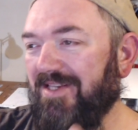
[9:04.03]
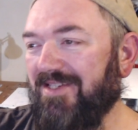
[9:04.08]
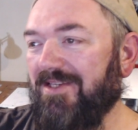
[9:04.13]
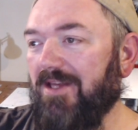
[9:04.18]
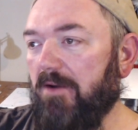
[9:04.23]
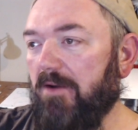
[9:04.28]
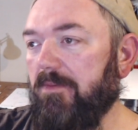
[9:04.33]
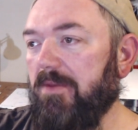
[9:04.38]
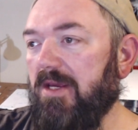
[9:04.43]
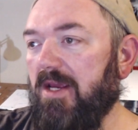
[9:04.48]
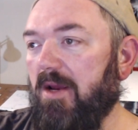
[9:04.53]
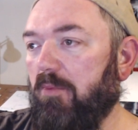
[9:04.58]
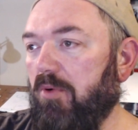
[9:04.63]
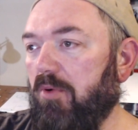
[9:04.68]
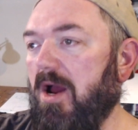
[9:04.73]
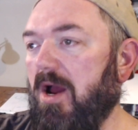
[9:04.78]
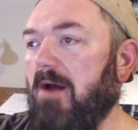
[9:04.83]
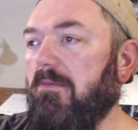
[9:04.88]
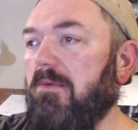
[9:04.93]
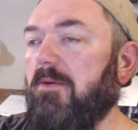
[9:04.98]
going to be a
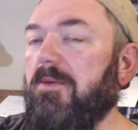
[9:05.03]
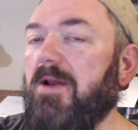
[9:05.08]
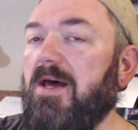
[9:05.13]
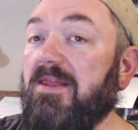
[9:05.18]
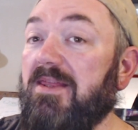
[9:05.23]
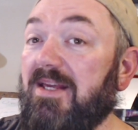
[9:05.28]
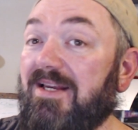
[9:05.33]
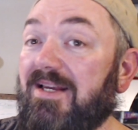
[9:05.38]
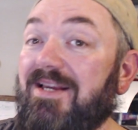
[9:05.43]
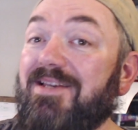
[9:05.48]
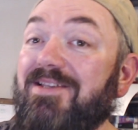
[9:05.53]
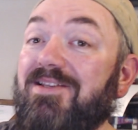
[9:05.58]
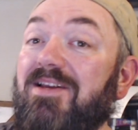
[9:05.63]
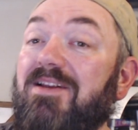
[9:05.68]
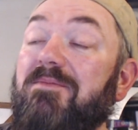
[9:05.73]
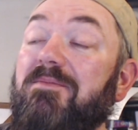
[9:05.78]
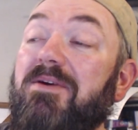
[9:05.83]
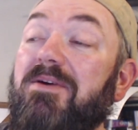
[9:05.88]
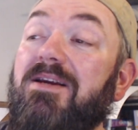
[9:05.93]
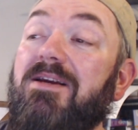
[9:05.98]
problem, and I think he's
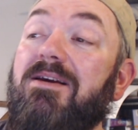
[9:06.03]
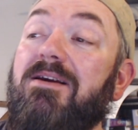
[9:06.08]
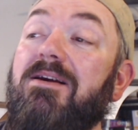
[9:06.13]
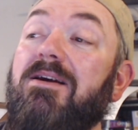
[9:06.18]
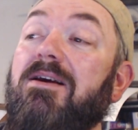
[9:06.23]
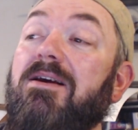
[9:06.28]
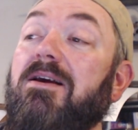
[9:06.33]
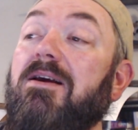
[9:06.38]
going to be